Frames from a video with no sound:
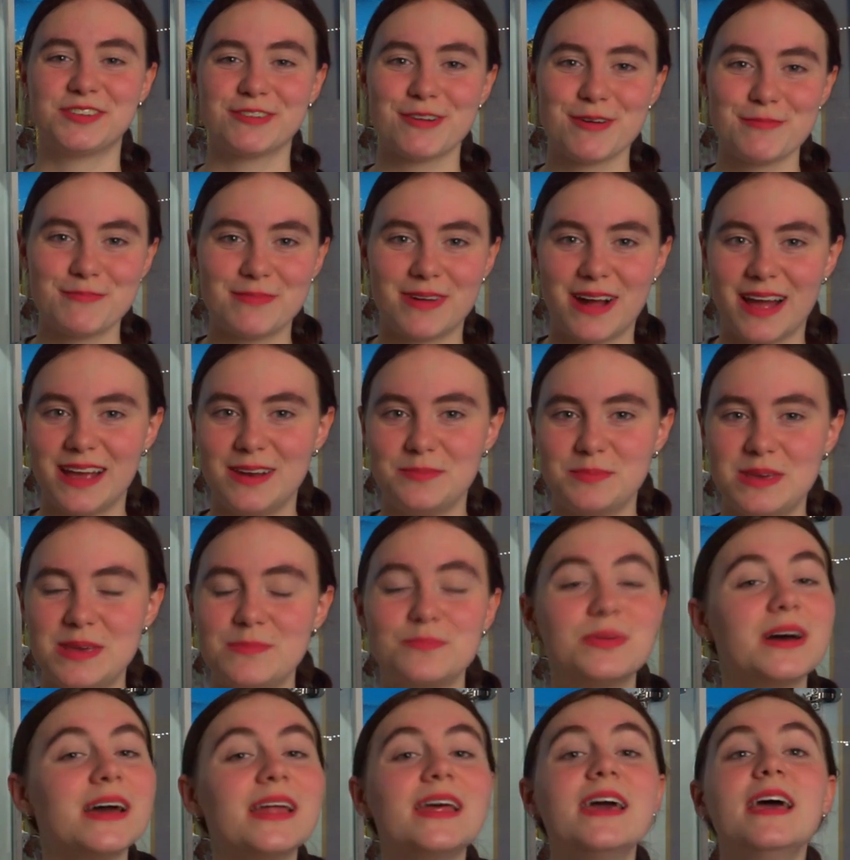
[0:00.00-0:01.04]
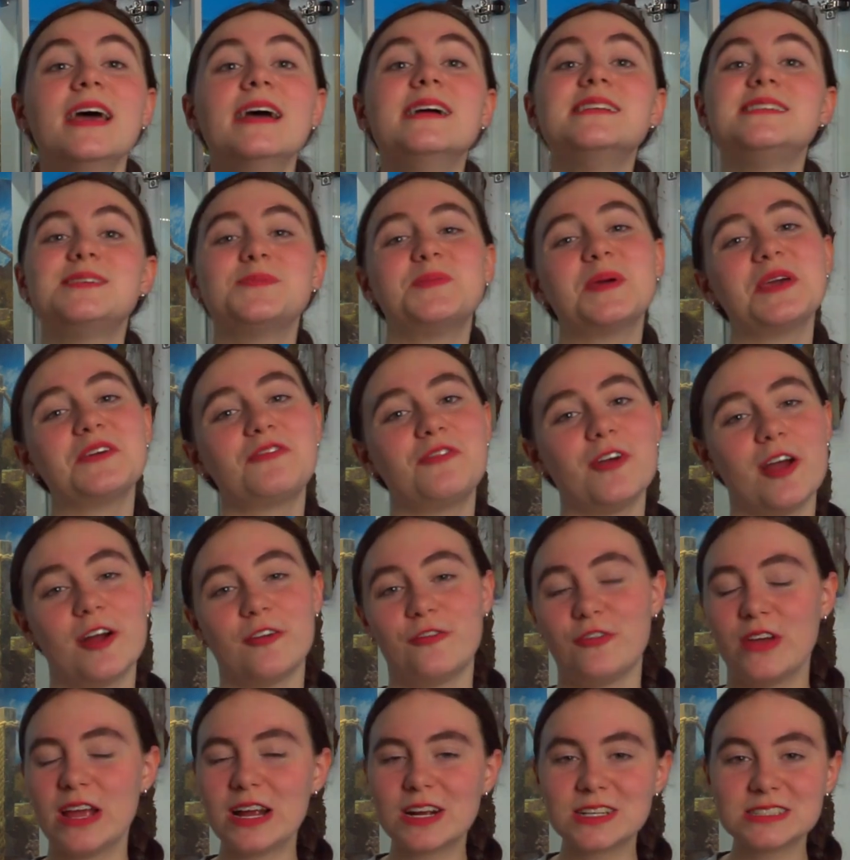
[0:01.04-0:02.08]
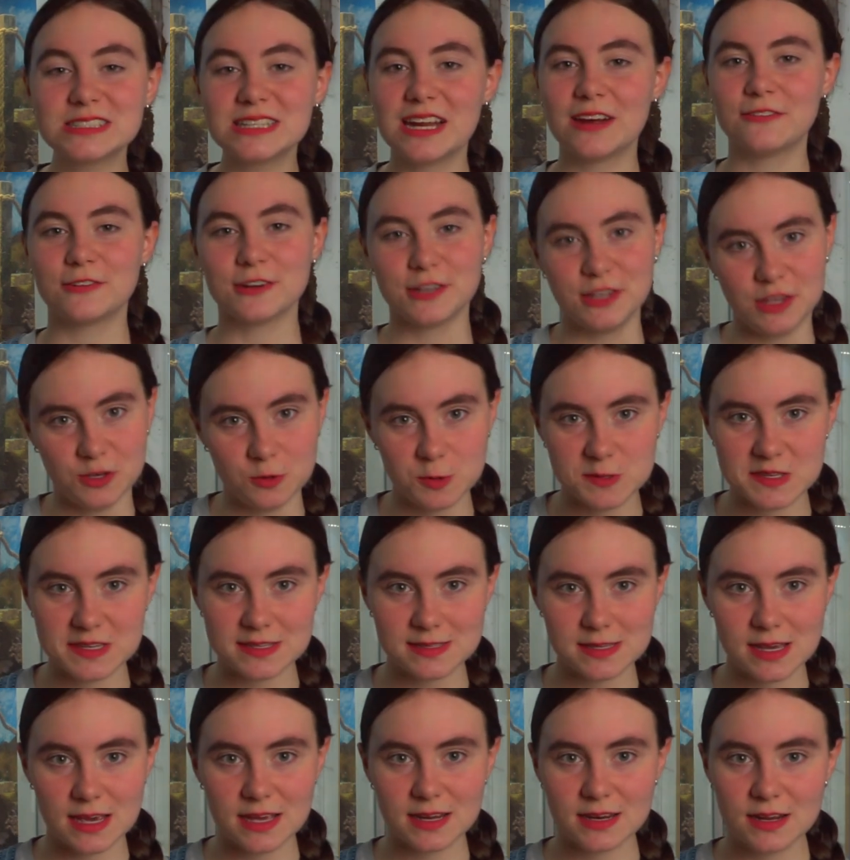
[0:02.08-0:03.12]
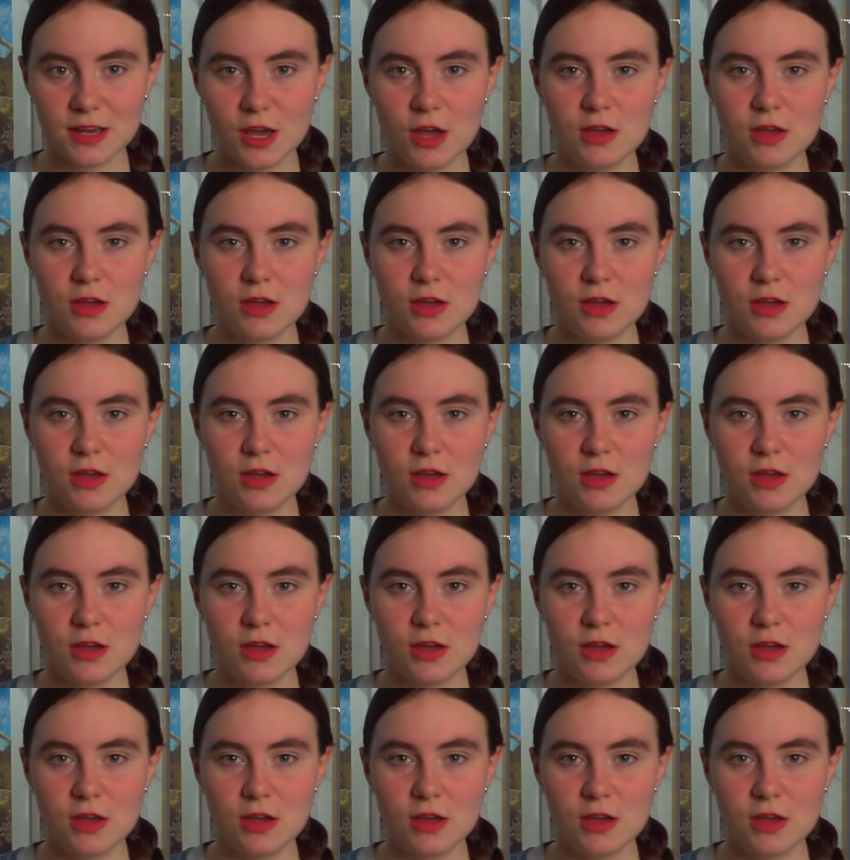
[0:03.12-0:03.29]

remind me, but to be fair, Fingers never uses it,